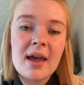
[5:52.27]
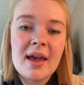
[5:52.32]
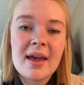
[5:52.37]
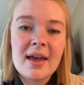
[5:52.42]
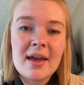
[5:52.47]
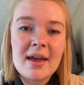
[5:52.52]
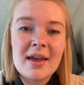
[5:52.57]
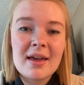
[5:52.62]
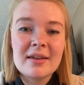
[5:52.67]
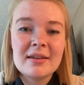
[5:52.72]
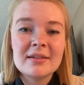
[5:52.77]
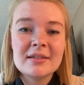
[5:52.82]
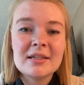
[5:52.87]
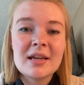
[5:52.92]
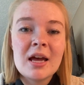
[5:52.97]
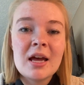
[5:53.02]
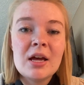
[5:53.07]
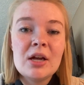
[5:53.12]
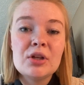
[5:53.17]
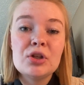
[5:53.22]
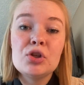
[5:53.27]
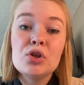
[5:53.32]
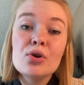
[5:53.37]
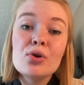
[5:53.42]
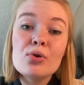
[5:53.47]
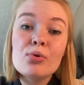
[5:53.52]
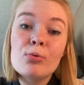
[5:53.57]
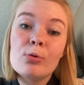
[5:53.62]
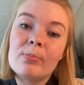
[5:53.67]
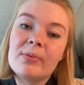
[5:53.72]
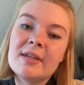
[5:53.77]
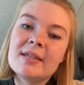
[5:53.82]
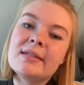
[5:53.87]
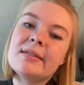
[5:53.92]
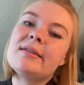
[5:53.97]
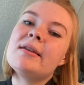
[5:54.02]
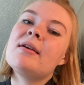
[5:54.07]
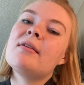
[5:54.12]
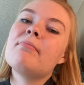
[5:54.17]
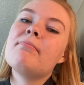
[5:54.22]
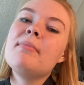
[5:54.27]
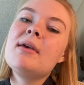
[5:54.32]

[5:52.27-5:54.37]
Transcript: and you will be seeing